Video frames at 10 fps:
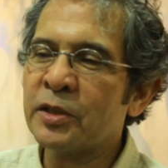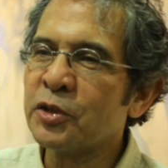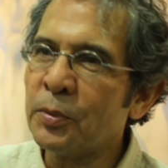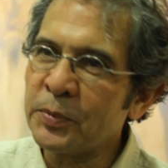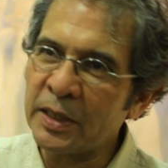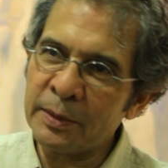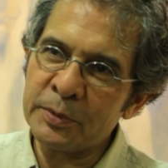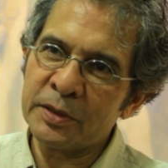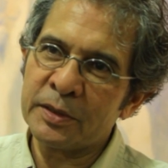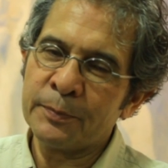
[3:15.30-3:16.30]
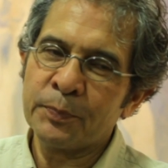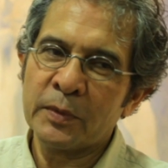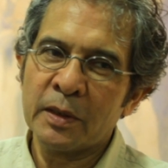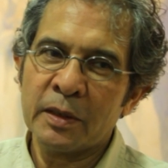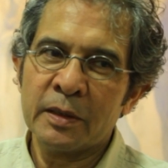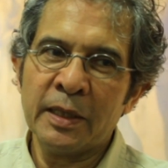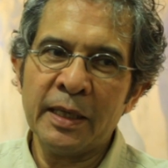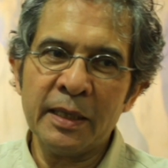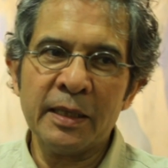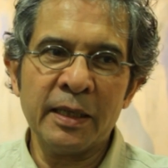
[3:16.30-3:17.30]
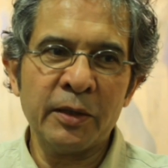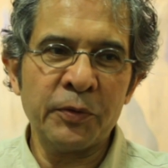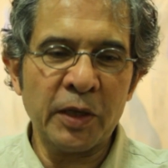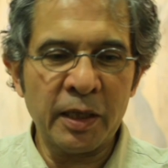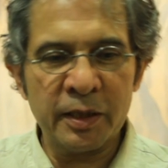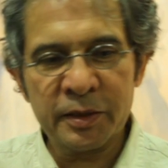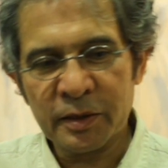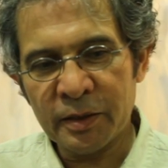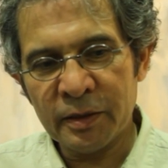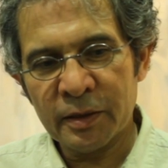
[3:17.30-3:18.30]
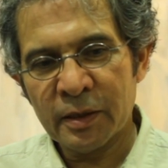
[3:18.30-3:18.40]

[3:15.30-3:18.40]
And sometimes the headline of the article